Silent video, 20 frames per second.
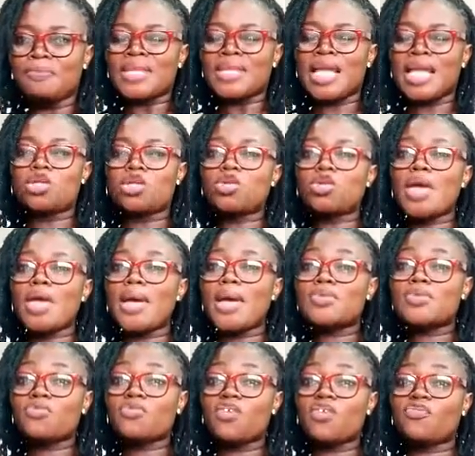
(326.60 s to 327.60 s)
and also
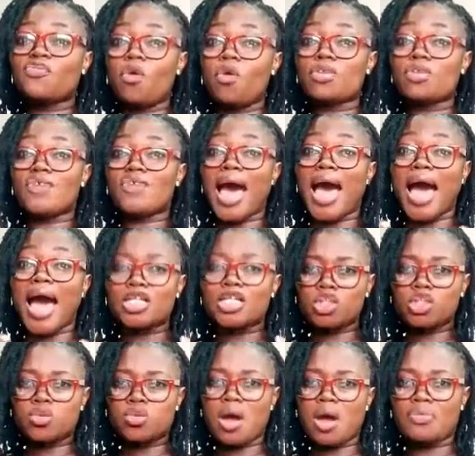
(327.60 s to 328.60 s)
helps for what? For
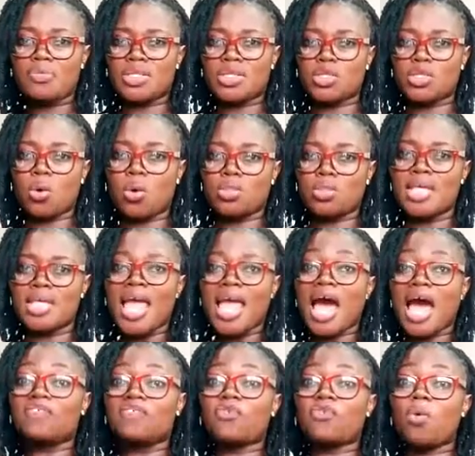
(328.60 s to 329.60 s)
actual results,
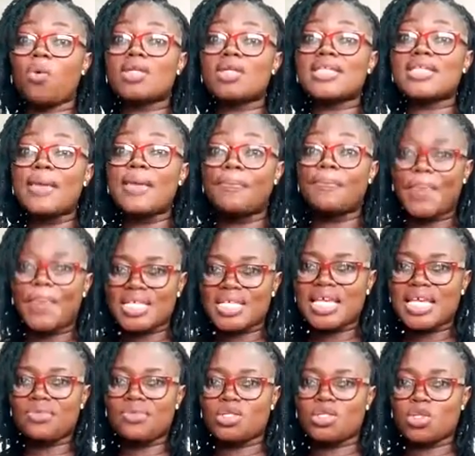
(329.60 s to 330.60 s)
and for what? A
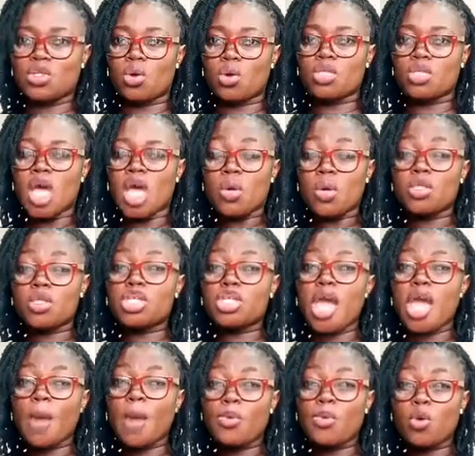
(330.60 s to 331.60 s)
better result, which
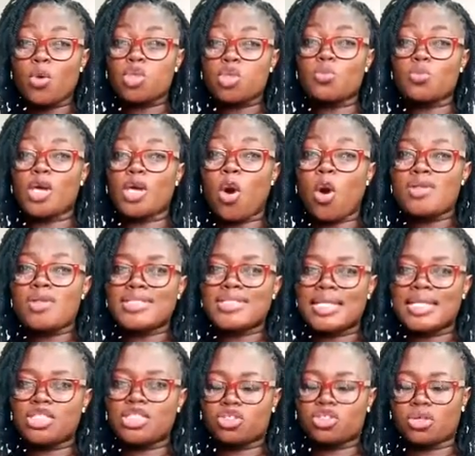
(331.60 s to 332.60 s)
will help you what? To be
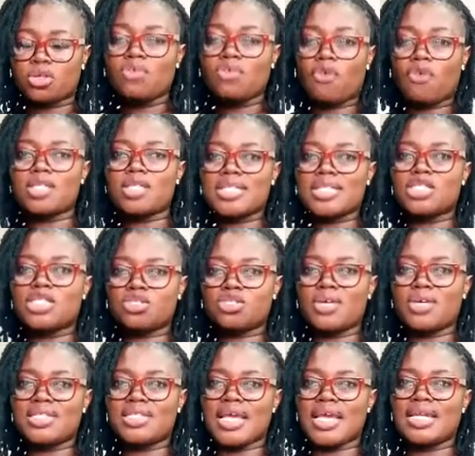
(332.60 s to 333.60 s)

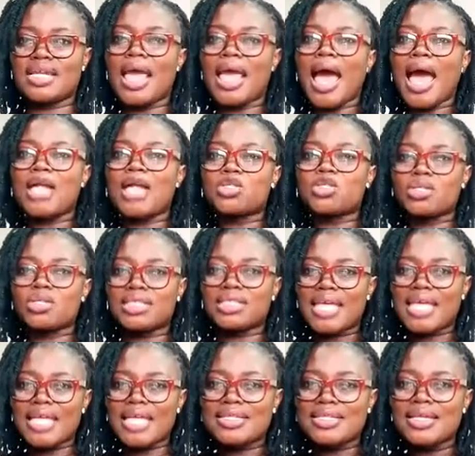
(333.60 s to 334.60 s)
concentrated and to
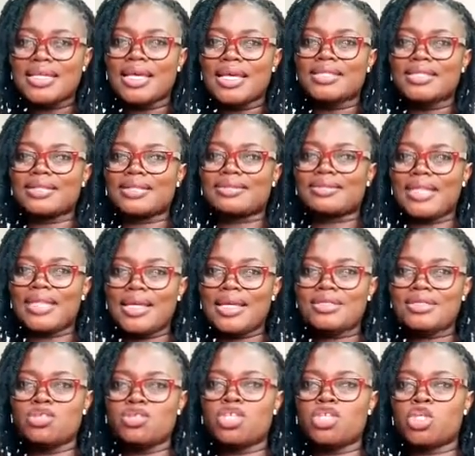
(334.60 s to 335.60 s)
get the things
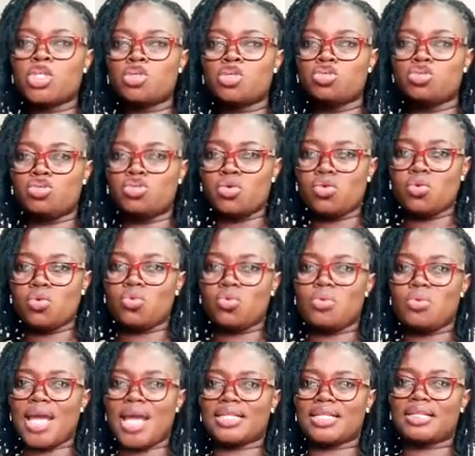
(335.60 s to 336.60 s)
you need to do
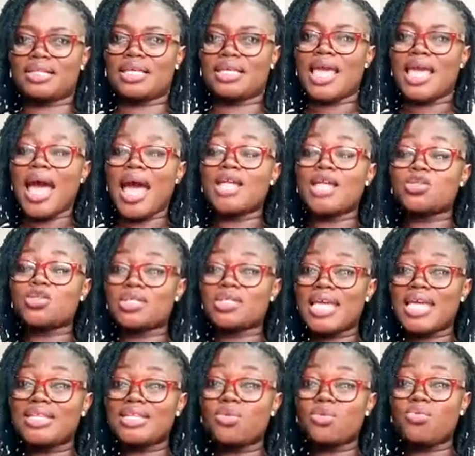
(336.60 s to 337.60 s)
rightly, and to
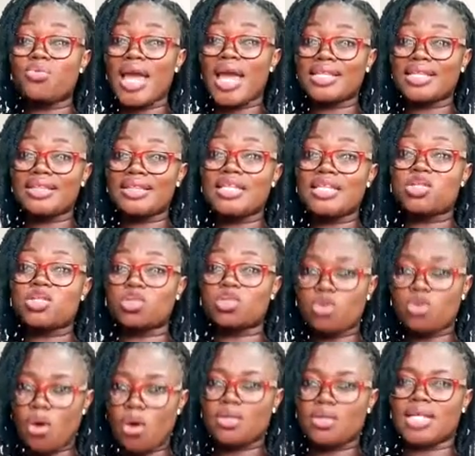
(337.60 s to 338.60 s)
get the right things
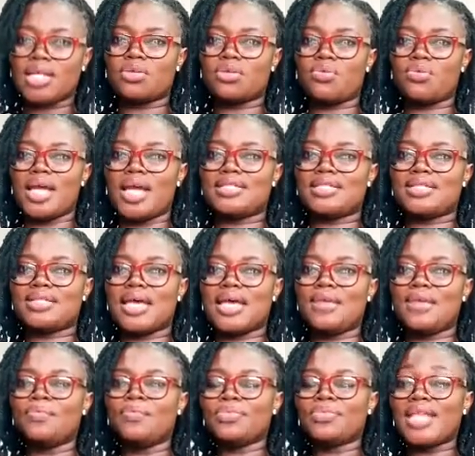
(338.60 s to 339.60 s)
done at the right time.
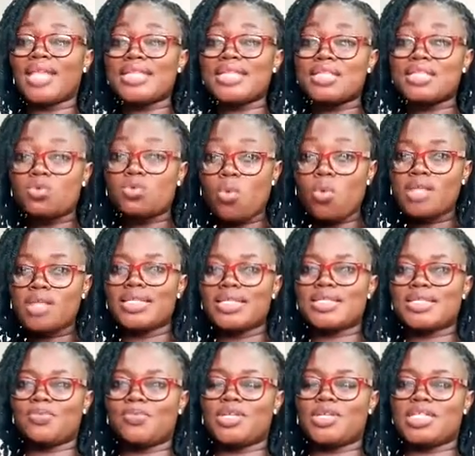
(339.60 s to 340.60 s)
That is what
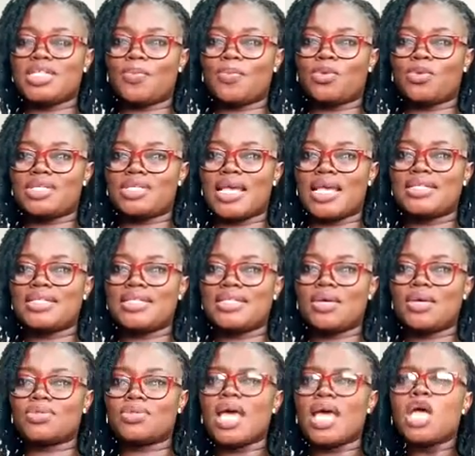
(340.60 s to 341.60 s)
these principles
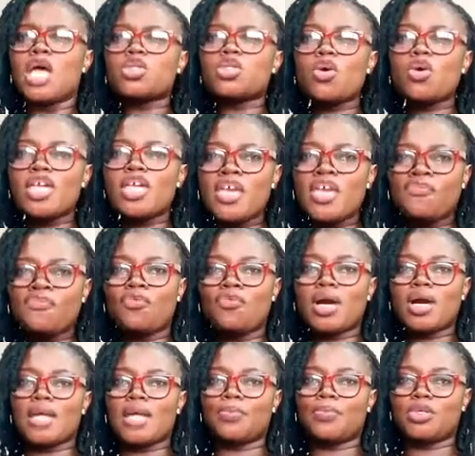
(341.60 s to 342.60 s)
entails. So if you
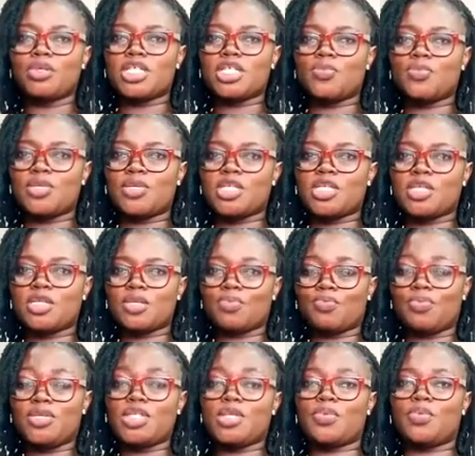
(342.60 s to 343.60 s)
can put these
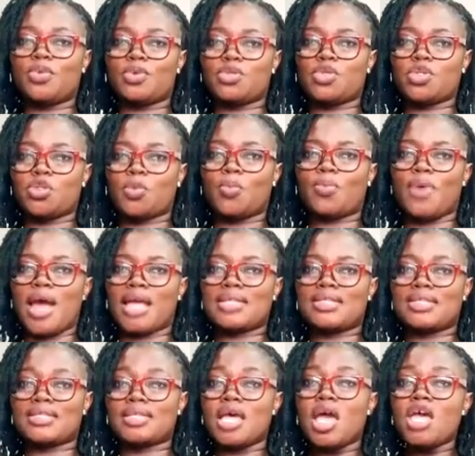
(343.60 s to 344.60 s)
principles to
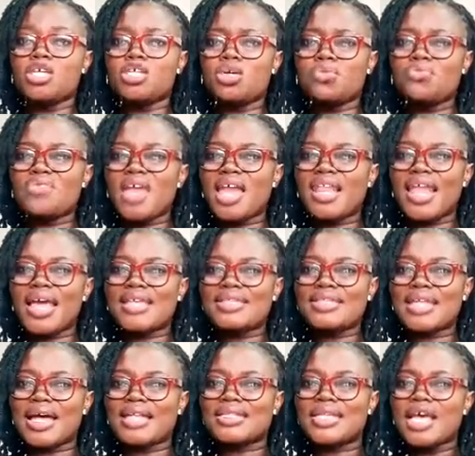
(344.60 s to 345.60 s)
practice, you realize
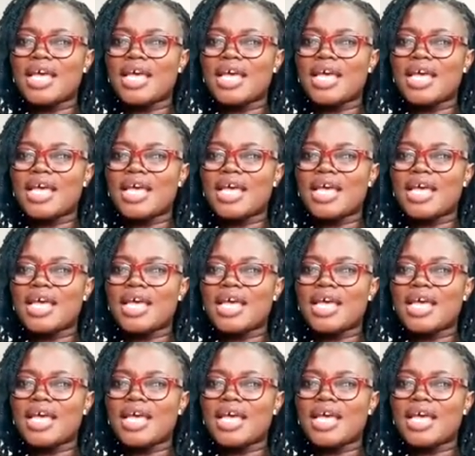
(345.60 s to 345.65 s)
that